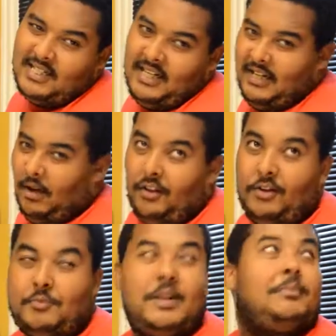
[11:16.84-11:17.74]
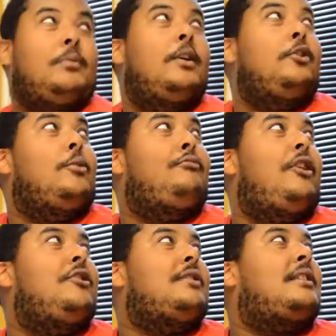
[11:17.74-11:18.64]
and all those people in your
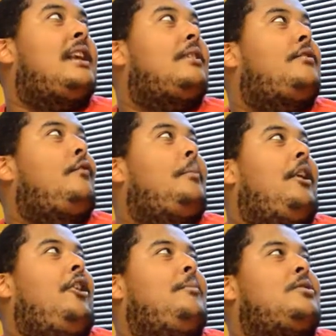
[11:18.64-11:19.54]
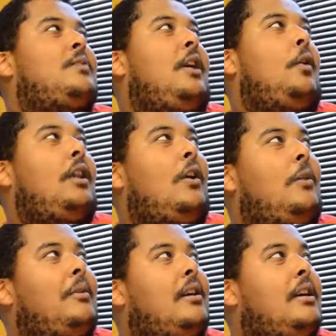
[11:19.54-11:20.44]
prayers. I think from the area between
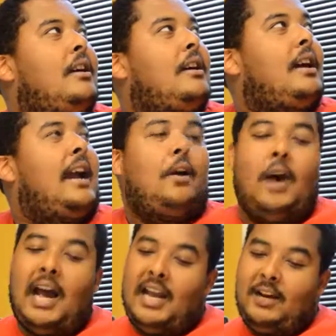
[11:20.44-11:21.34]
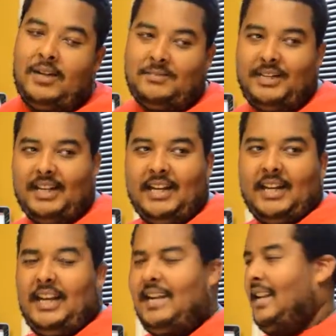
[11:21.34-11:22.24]
Oklahoma and Ohio has been getting
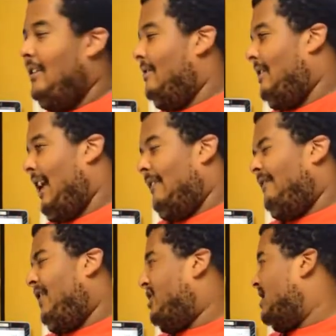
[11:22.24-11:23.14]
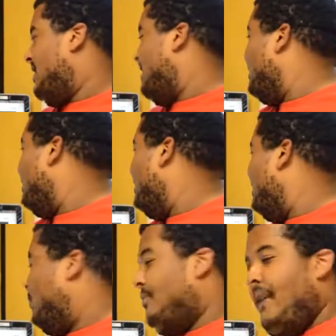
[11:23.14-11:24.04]
hit like viciously
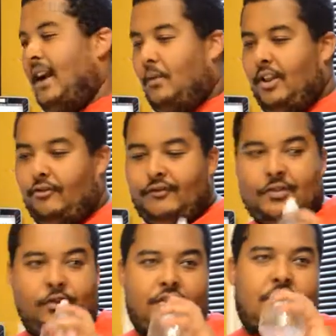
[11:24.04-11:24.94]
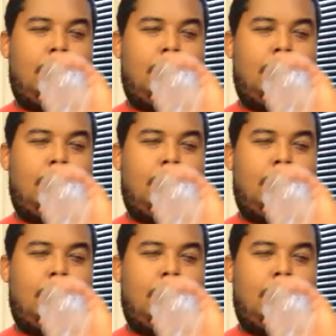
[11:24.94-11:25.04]
with bad weather of sorts.